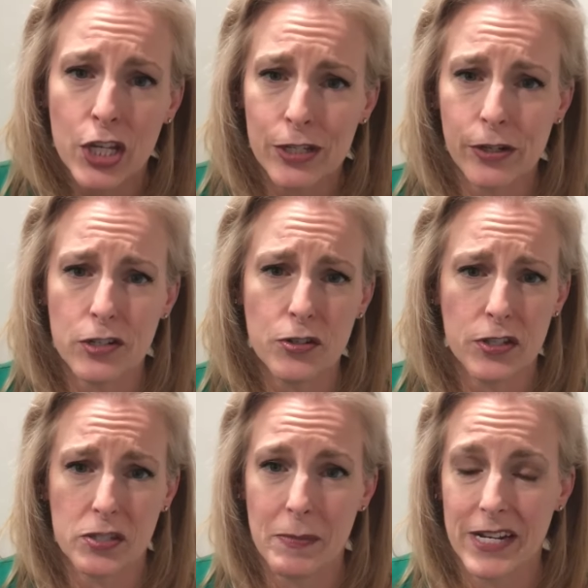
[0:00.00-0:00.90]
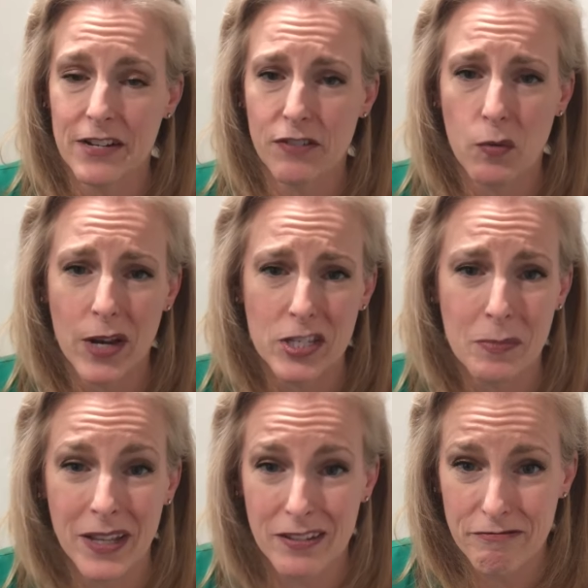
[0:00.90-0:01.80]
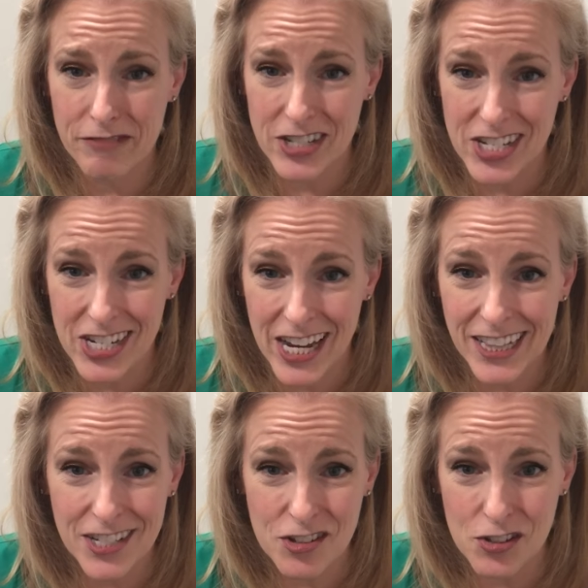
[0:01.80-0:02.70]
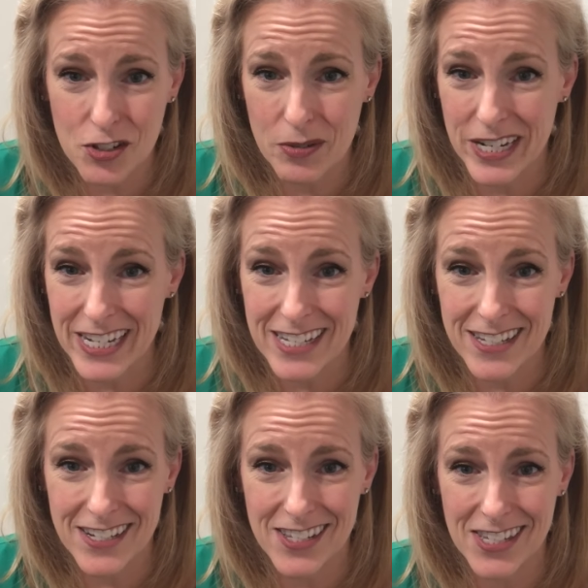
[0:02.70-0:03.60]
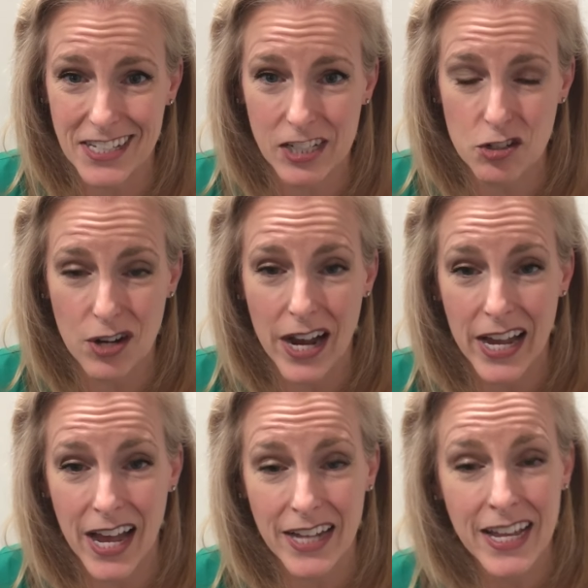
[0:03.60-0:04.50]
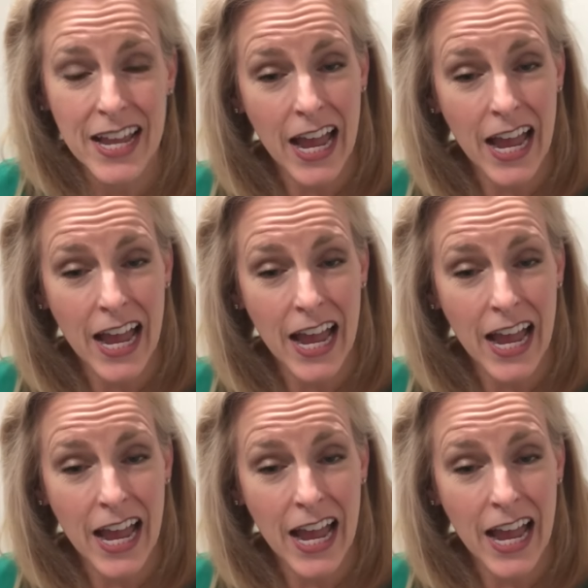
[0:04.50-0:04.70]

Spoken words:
you can do this many different ways, but for today, let's just do an easy descending triad.